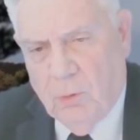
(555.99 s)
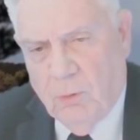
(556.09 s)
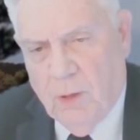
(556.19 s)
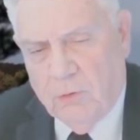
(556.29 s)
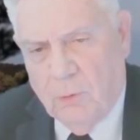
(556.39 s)

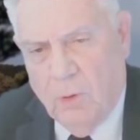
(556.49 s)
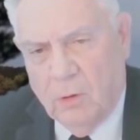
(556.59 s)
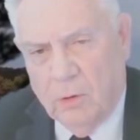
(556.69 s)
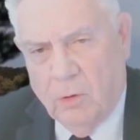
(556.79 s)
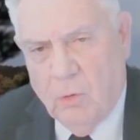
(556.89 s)
not too
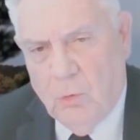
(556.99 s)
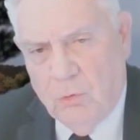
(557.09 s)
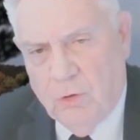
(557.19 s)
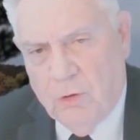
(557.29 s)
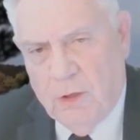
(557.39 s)
long ago
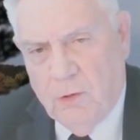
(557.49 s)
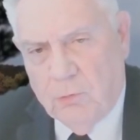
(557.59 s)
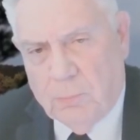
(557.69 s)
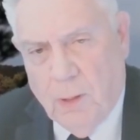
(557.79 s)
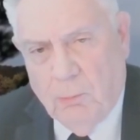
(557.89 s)
who's a,
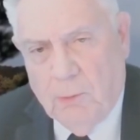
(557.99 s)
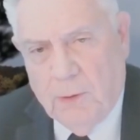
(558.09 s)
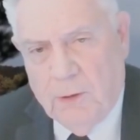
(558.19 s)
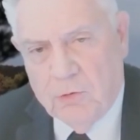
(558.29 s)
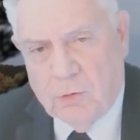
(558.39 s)
who's
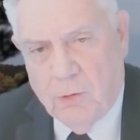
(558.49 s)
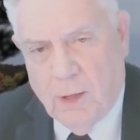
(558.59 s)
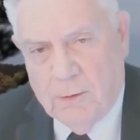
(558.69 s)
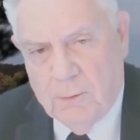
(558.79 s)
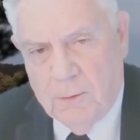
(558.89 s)
probably an Israelite,